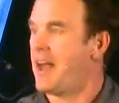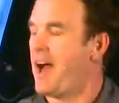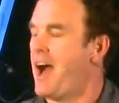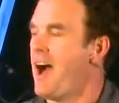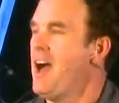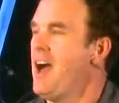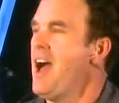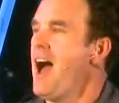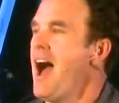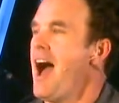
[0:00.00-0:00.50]
How,
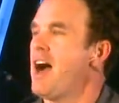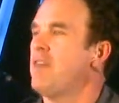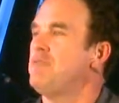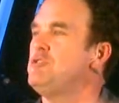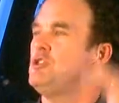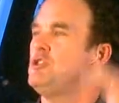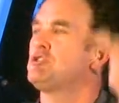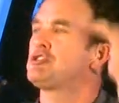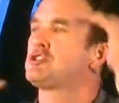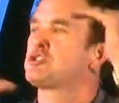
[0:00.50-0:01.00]
have
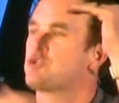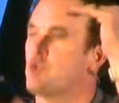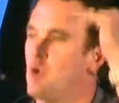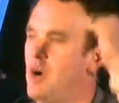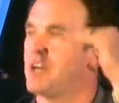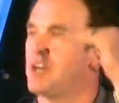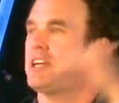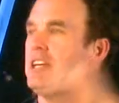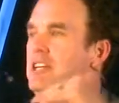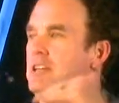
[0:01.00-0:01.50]
you
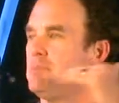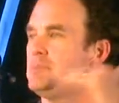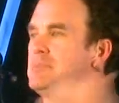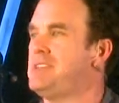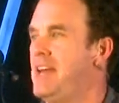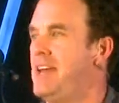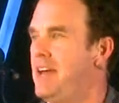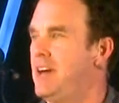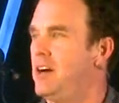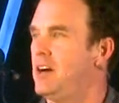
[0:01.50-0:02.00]
shrunk him
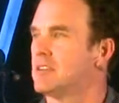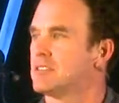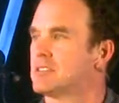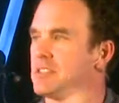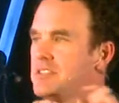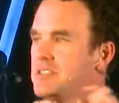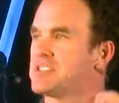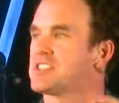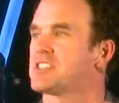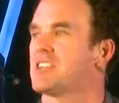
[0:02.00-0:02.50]
down
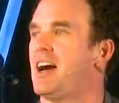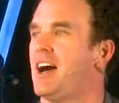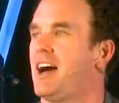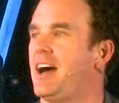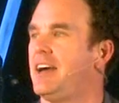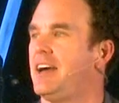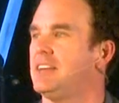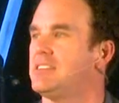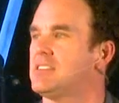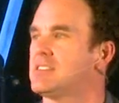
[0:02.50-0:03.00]
to the
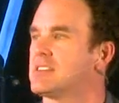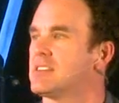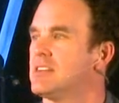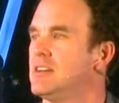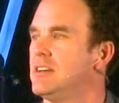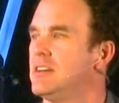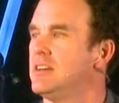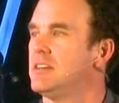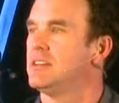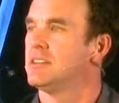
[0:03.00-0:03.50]
size
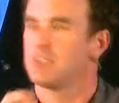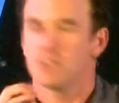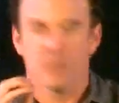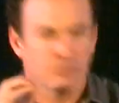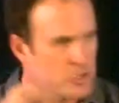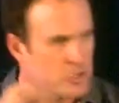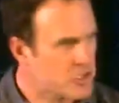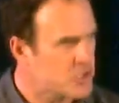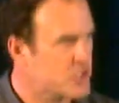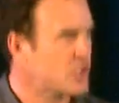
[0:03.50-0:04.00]

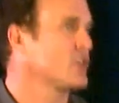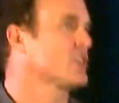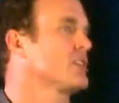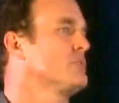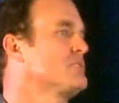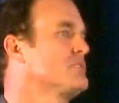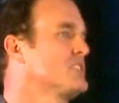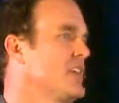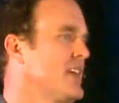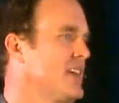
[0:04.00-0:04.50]
of your
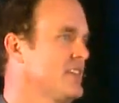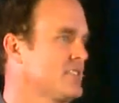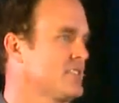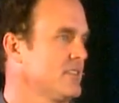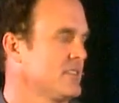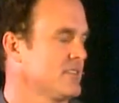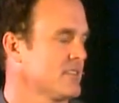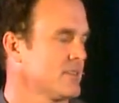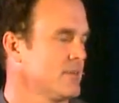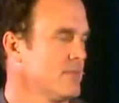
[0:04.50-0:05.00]

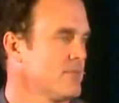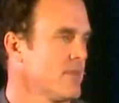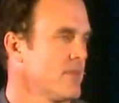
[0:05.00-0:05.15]
circumstances?